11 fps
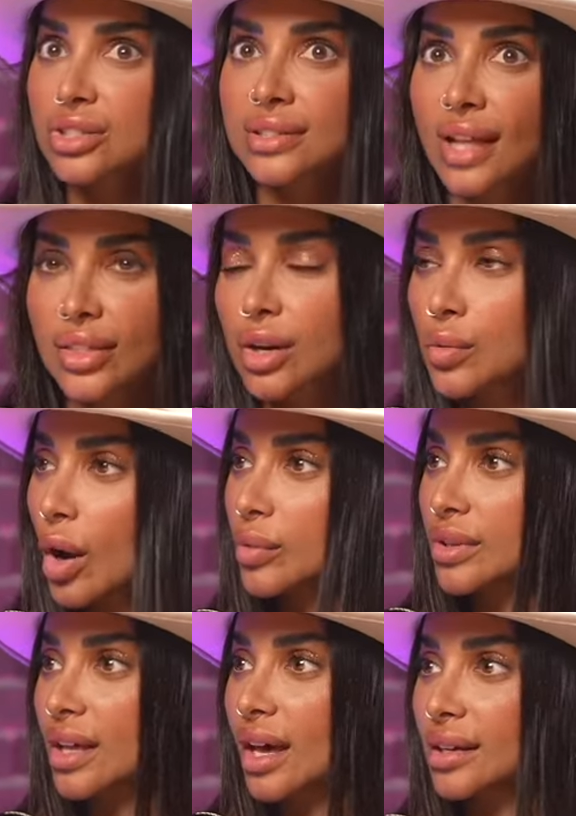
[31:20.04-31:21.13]
There's nothing wrong
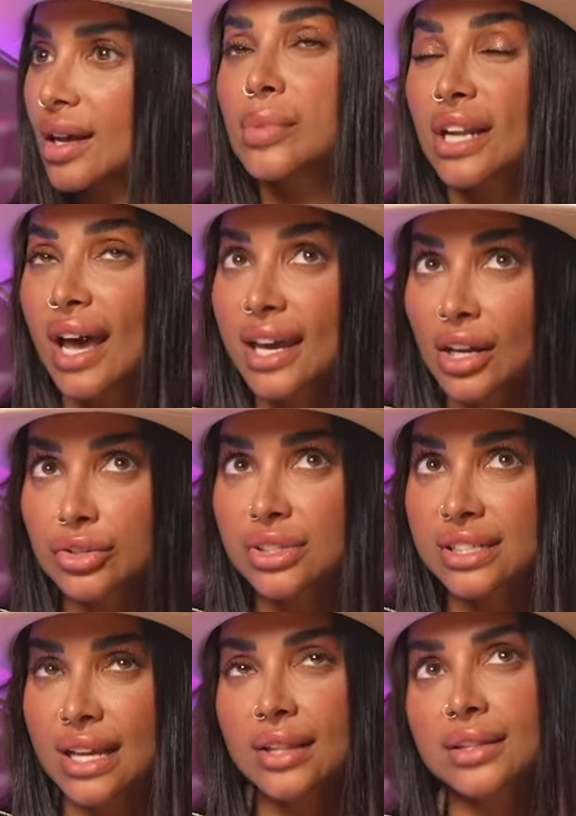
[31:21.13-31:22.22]
with that. But I
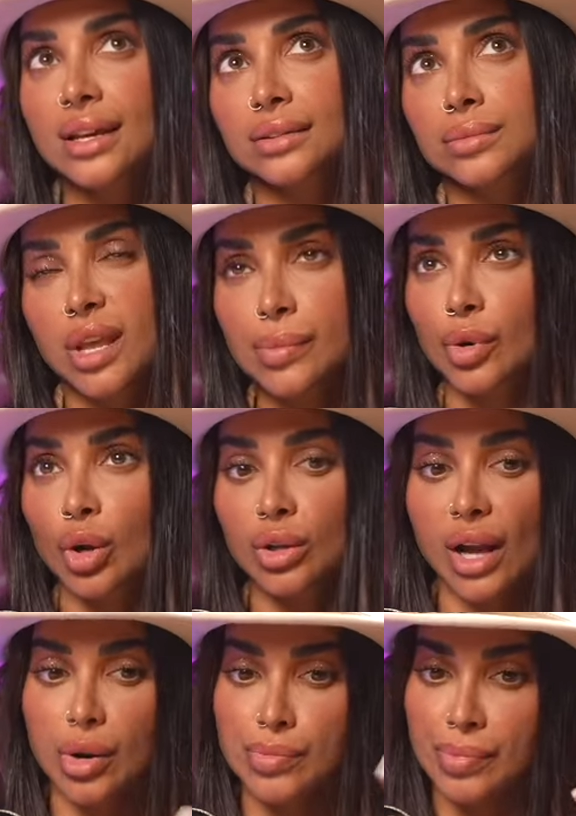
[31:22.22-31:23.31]
understand that people
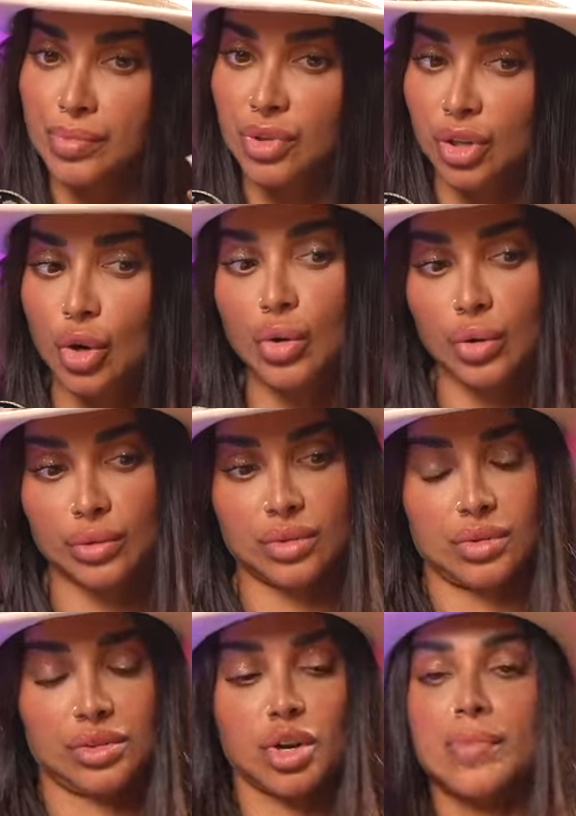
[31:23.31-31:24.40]
are, you know,
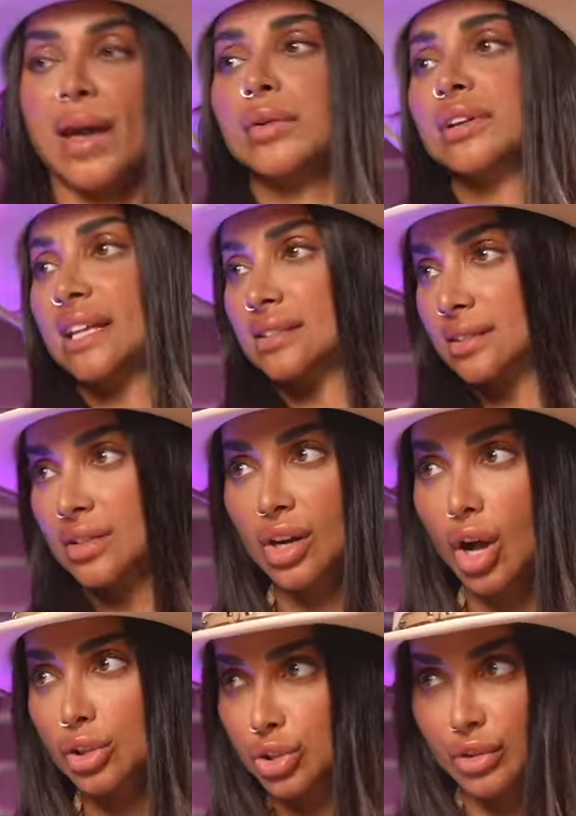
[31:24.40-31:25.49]
they're marinated in the
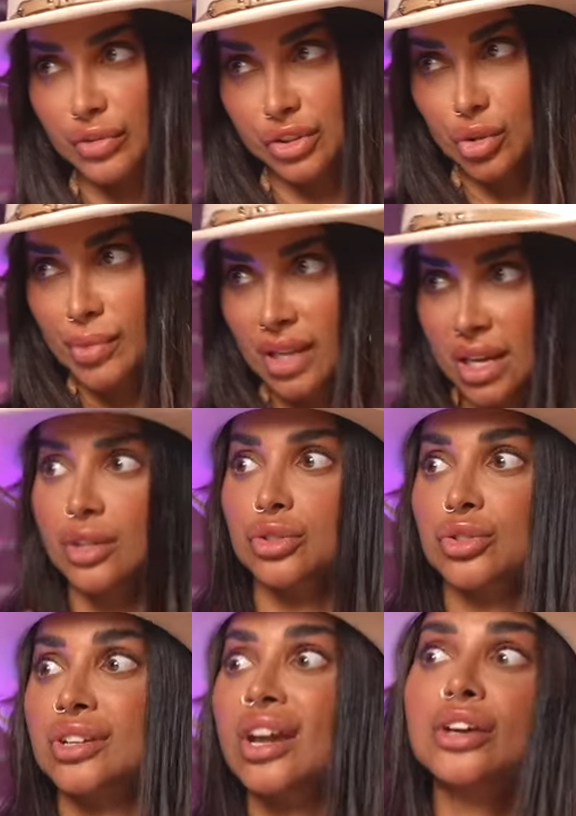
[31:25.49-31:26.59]
culture for so many years,
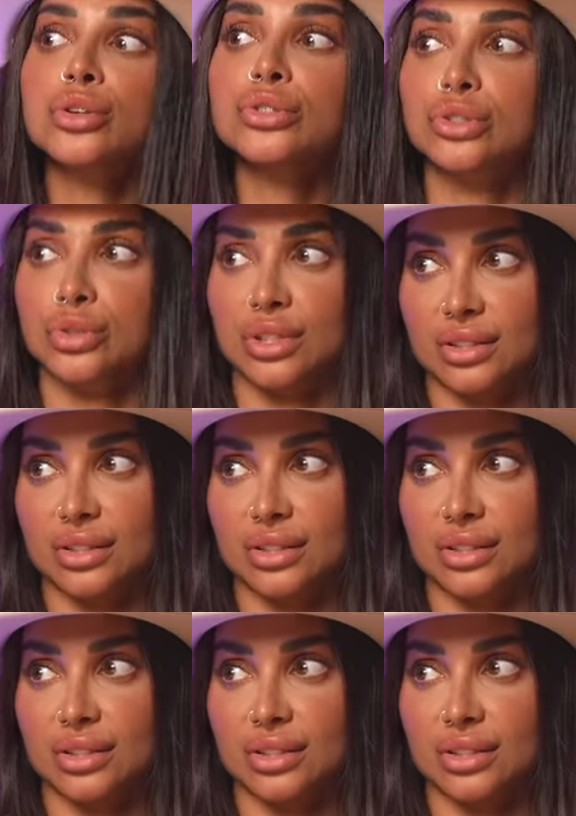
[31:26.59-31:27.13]
so they're not used to